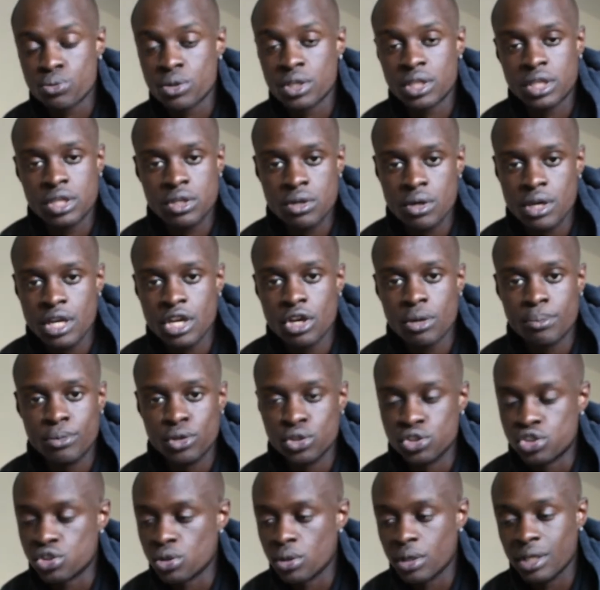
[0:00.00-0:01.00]
really your
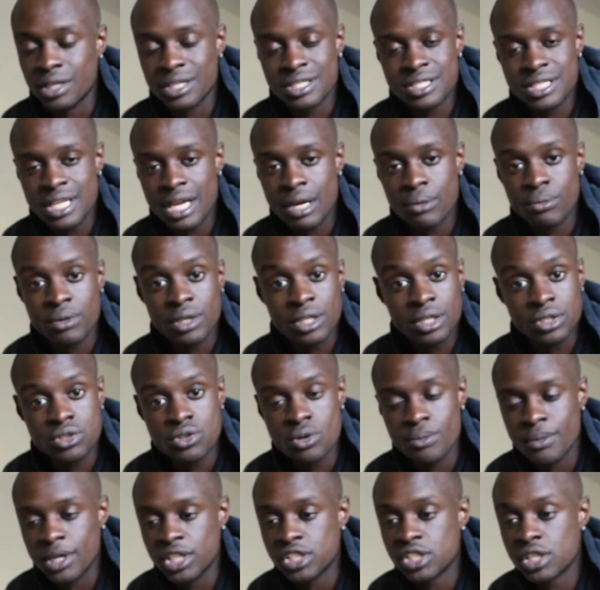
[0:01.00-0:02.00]
elbow joint. It's not really
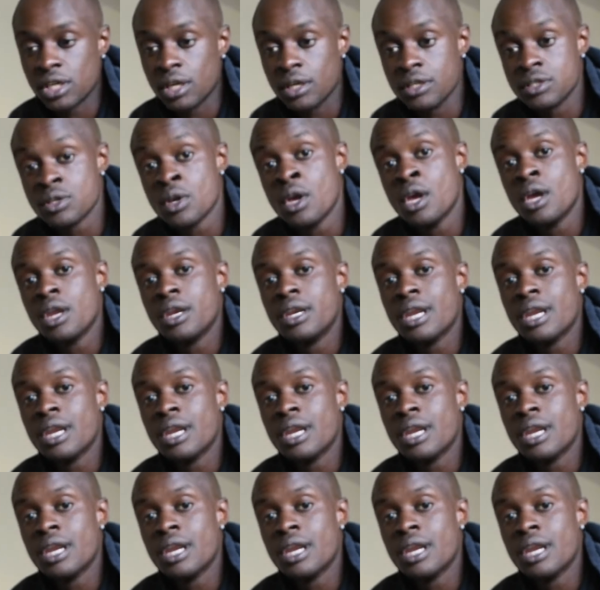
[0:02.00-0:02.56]
too much else.